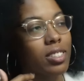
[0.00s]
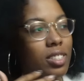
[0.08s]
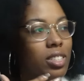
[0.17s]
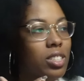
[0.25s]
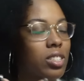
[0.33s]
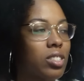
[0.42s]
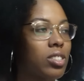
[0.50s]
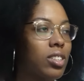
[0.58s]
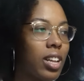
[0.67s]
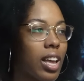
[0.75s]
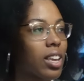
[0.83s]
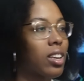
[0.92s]
decision
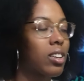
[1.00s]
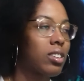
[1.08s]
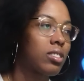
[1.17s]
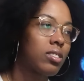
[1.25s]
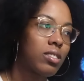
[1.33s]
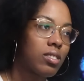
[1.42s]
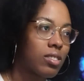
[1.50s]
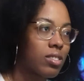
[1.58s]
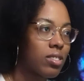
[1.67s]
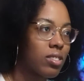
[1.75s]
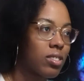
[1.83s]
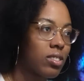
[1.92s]
to like
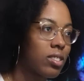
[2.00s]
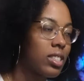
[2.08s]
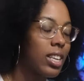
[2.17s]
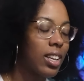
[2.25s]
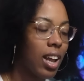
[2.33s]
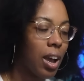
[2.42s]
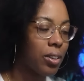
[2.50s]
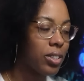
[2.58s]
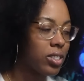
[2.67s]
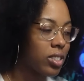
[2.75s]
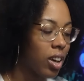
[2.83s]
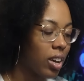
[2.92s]
see it how
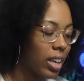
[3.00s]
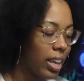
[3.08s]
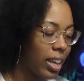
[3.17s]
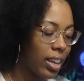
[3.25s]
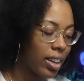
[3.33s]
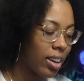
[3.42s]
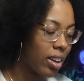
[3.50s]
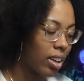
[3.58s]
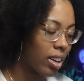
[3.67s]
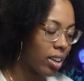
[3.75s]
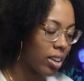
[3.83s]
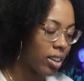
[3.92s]
he saw it, and
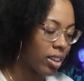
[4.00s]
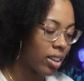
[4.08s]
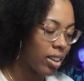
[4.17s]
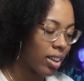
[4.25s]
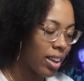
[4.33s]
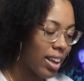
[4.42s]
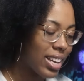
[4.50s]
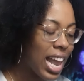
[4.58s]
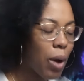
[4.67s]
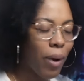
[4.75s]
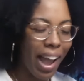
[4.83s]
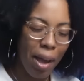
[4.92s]
uh, and
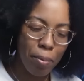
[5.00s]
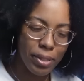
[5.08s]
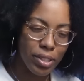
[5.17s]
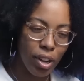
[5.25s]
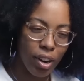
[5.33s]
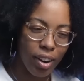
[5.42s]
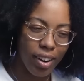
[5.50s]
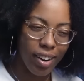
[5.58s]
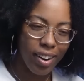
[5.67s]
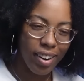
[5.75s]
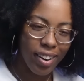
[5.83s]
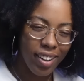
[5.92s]
now what happened to
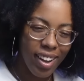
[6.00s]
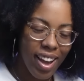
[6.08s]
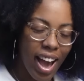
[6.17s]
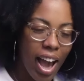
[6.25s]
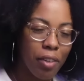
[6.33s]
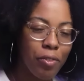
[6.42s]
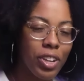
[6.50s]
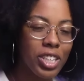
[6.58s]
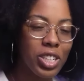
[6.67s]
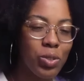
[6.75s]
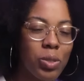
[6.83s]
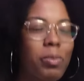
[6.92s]
her? I feel
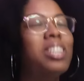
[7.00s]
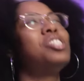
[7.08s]
like she was